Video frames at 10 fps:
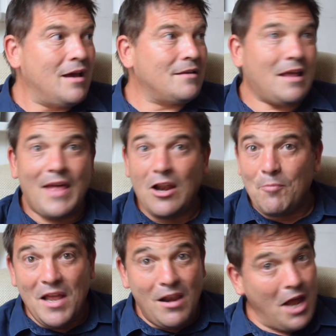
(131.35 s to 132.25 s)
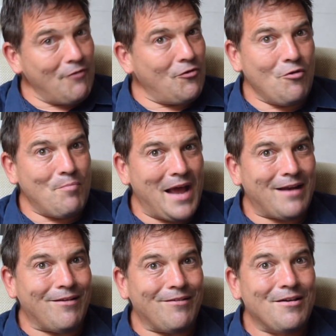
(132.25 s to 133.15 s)
Now that'll be a lifelong
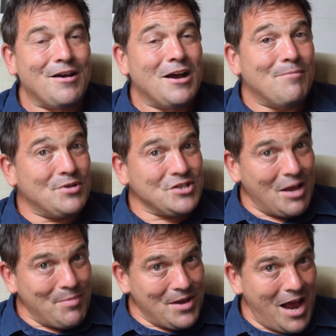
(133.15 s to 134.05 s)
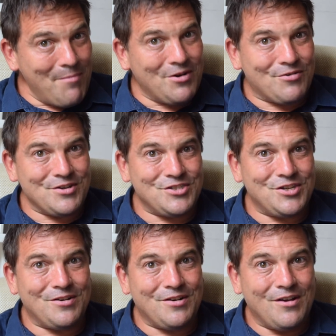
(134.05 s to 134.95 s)
battle. But as I become a
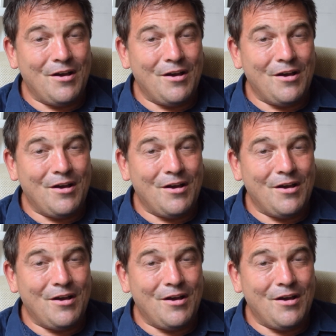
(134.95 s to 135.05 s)
Christian,